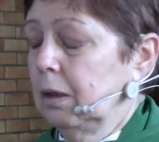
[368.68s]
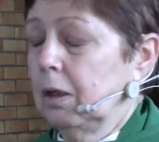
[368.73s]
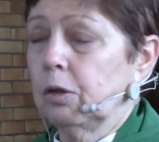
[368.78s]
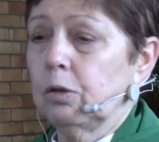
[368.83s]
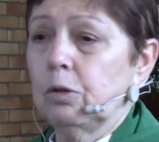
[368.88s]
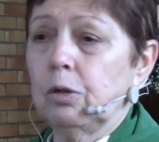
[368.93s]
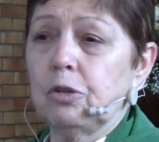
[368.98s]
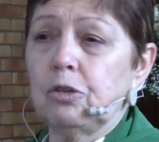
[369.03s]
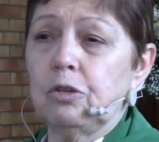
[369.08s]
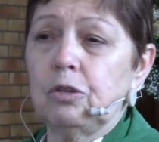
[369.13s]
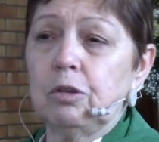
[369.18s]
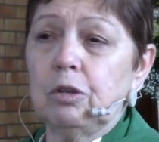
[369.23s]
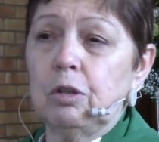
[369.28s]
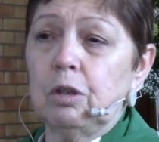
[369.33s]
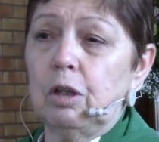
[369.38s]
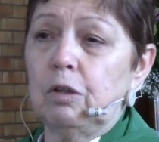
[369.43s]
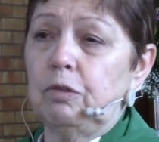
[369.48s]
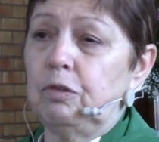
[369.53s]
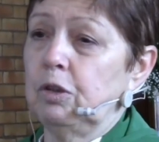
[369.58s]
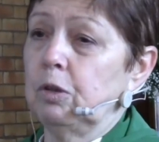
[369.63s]
Now, of course,
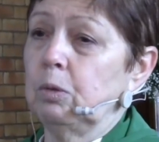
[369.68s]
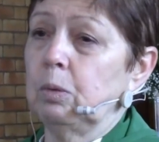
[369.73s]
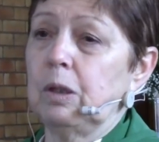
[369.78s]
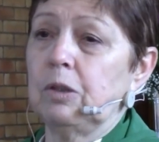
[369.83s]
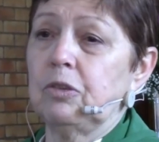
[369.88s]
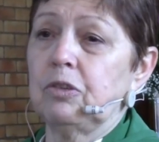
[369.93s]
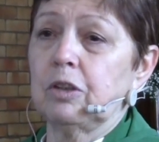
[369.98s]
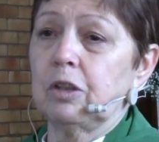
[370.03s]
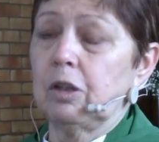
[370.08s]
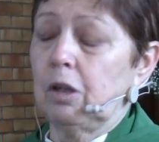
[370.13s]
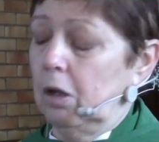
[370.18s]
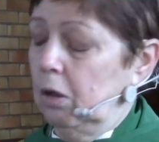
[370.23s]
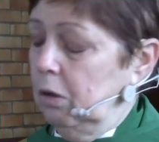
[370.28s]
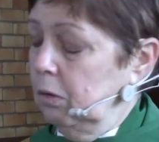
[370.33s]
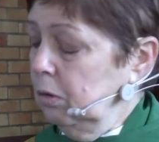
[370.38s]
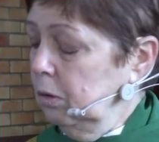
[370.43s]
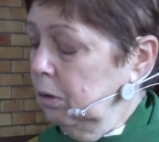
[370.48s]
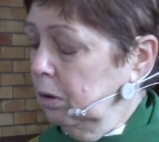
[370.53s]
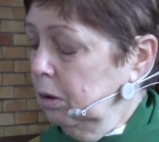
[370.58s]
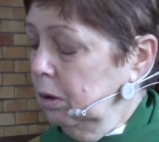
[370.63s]
a few weeks
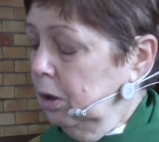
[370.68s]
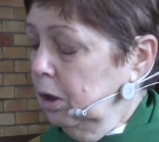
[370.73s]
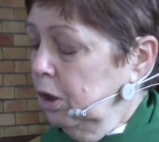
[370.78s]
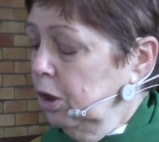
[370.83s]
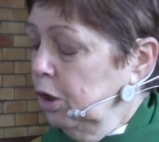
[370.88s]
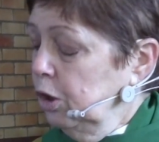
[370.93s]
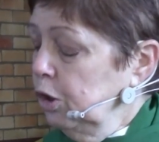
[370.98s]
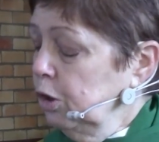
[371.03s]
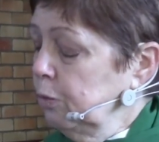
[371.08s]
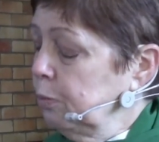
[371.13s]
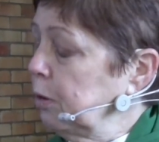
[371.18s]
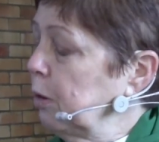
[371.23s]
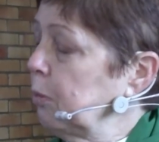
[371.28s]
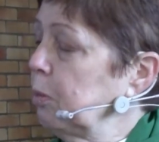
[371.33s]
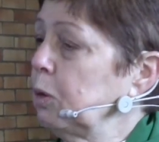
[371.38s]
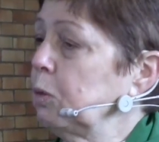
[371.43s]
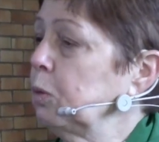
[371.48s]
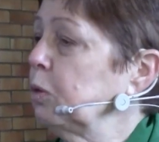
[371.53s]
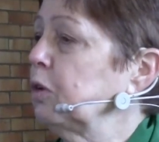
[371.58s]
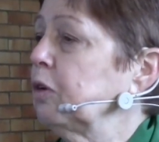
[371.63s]
ago, you
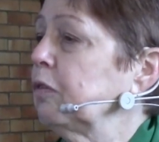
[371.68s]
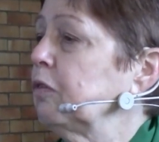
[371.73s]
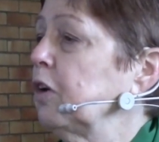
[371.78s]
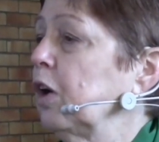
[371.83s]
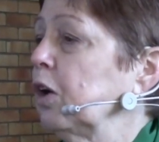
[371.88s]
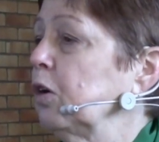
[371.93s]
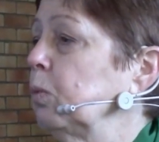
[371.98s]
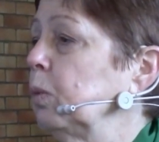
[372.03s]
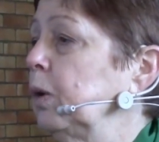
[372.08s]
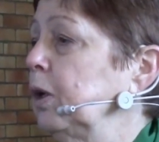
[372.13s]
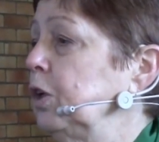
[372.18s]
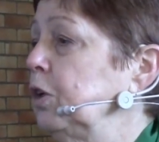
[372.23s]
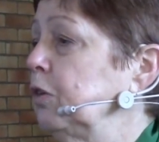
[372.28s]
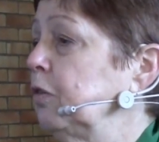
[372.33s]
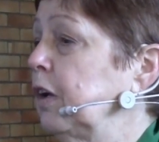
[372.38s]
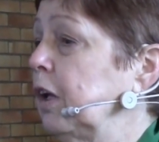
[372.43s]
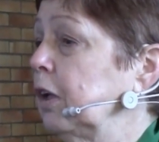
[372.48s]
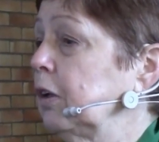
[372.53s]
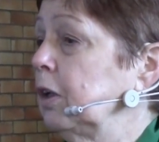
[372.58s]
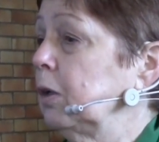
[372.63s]
probably wouldn't have known where
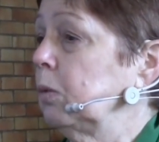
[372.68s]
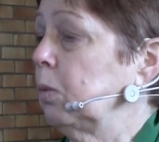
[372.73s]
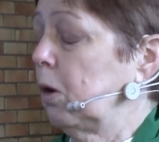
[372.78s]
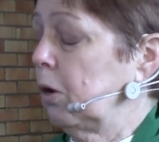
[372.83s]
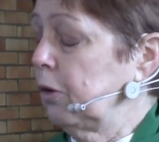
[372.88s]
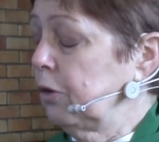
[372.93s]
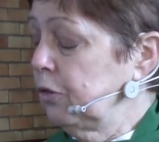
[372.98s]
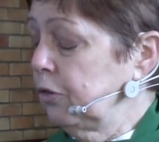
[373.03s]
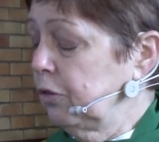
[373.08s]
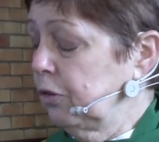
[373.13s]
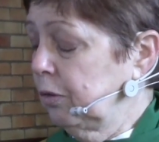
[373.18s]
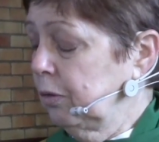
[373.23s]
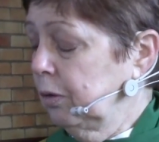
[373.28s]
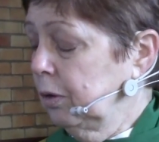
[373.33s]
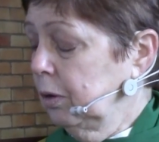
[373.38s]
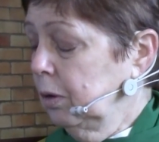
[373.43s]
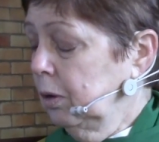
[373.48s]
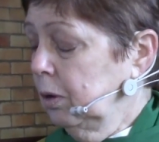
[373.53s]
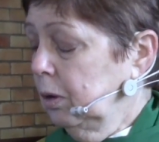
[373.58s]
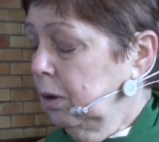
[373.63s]
Uvalde was,
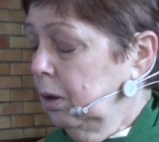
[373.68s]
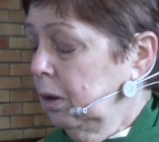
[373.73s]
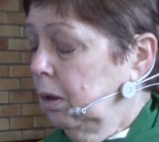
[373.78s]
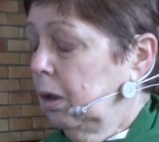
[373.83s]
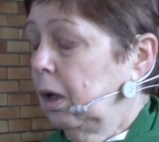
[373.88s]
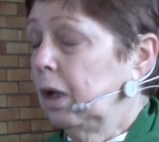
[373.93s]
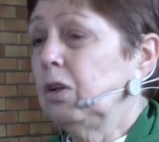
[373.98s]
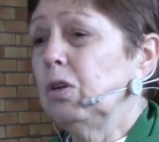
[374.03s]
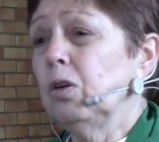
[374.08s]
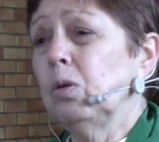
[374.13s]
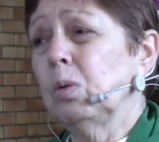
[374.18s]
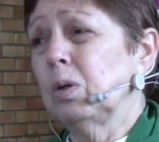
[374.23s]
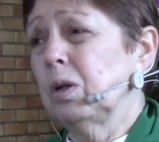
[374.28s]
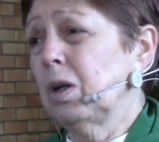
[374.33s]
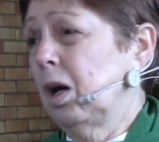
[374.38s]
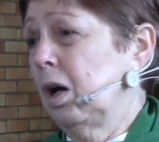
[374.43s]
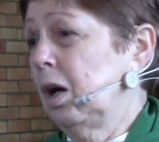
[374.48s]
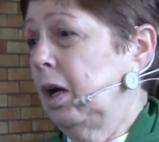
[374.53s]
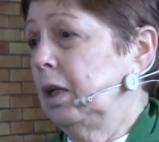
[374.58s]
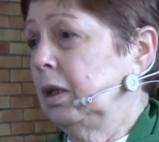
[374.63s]
and nor
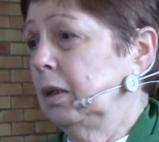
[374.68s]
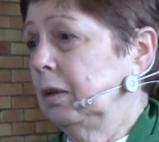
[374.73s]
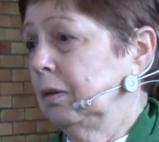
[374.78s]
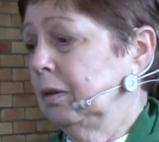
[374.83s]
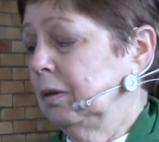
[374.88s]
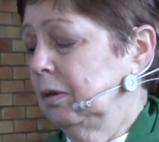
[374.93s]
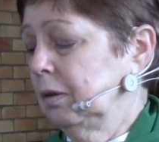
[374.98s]
would I.